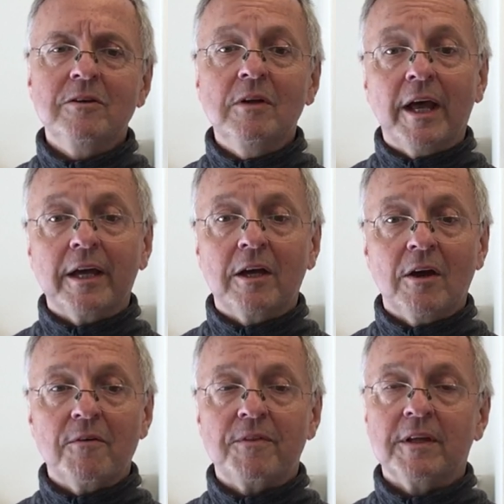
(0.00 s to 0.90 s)
you let
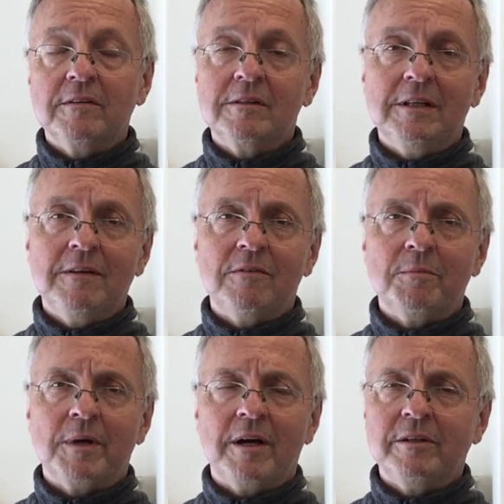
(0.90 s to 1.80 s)
go of things and leave
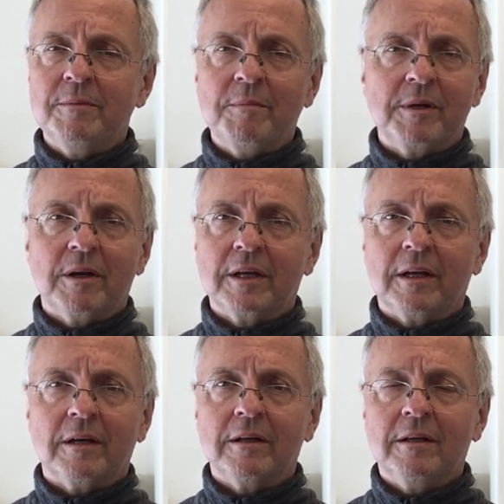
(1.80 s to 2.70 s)
them behind. You might be
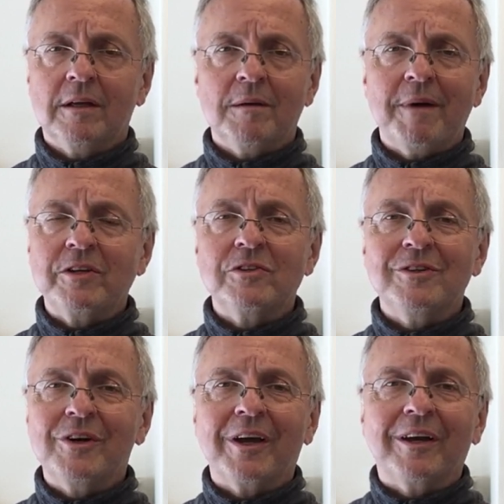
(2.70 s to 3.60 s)
going imagine
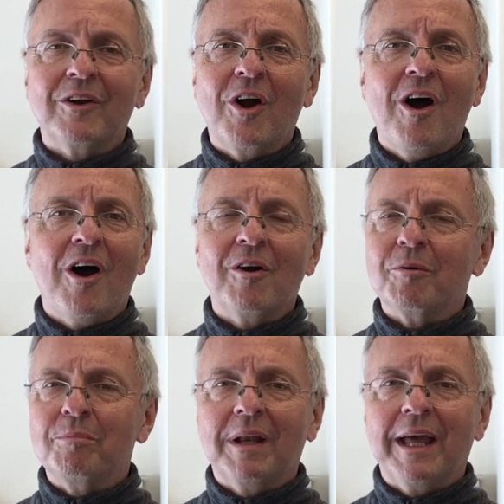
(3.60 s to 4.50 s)
you're going in a car
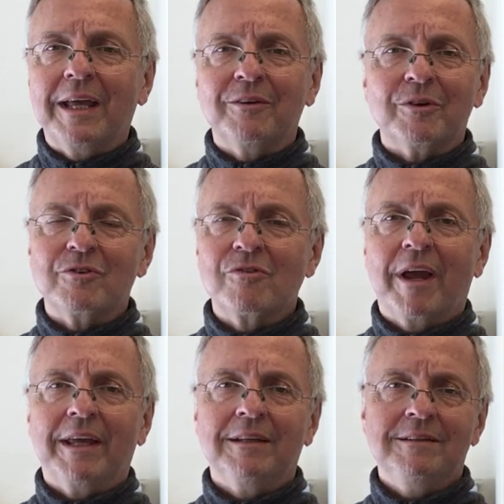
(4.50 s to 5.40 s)
or a plane or a
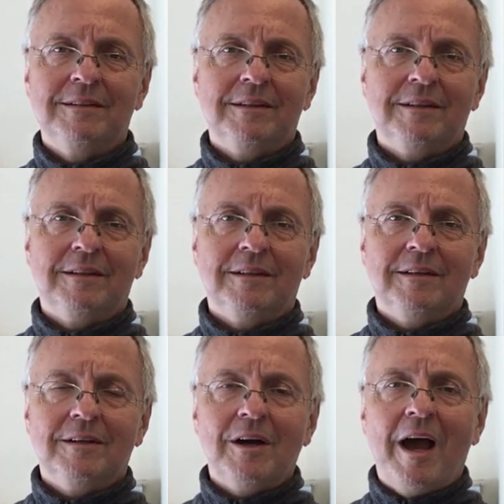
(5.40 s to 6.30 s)
train,
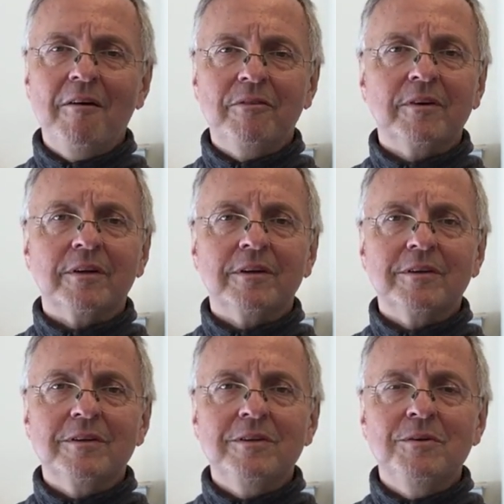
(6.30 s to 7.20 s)
however
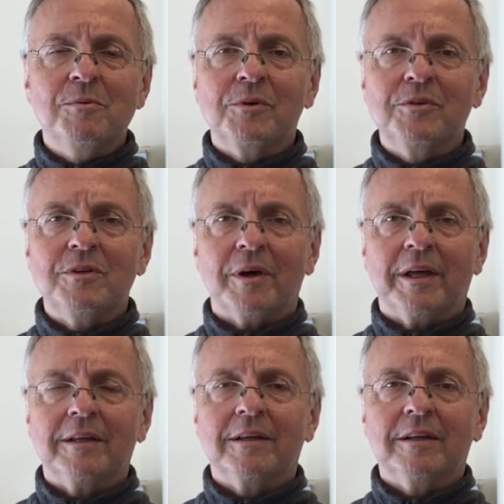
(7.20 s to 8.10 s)
you want to do
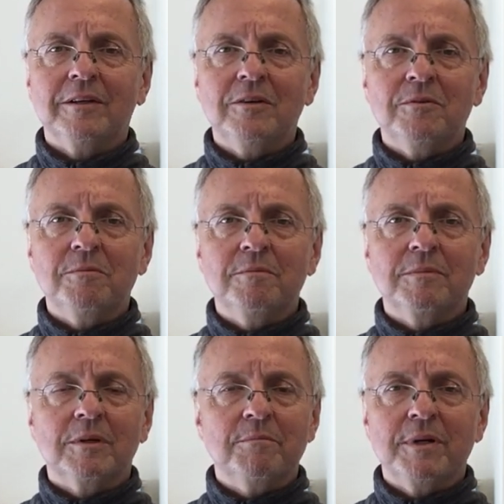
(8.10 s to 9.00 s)
it. And you
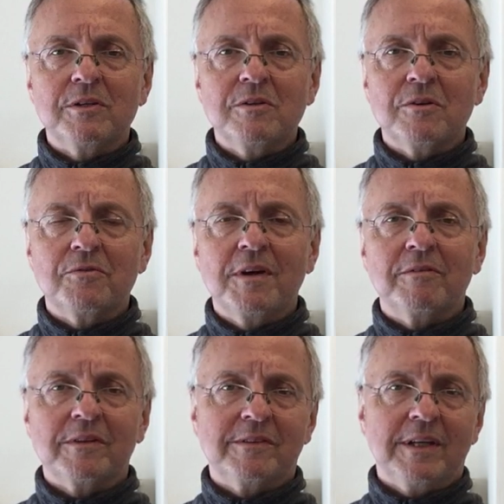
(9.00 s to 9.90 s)
can picture your
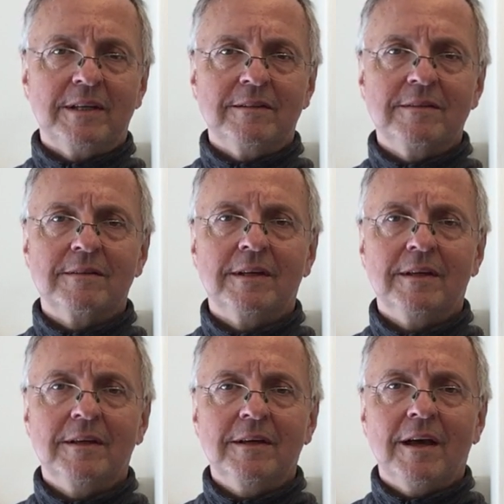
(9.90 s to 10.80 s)
favorite scenes
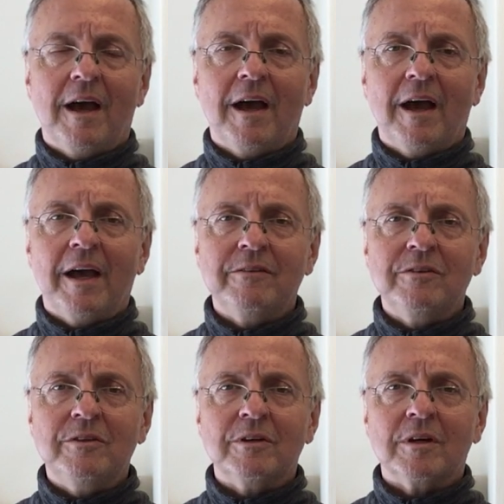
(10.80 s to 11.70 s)

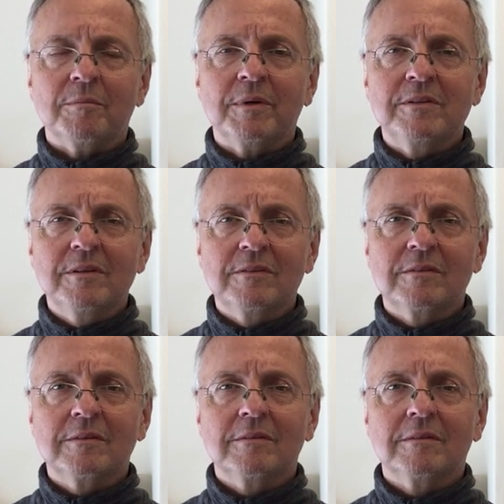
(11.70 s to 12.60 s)
as you do it, but
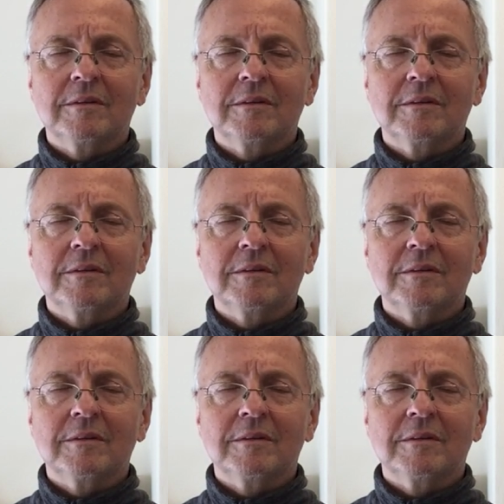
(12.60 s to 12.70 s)
just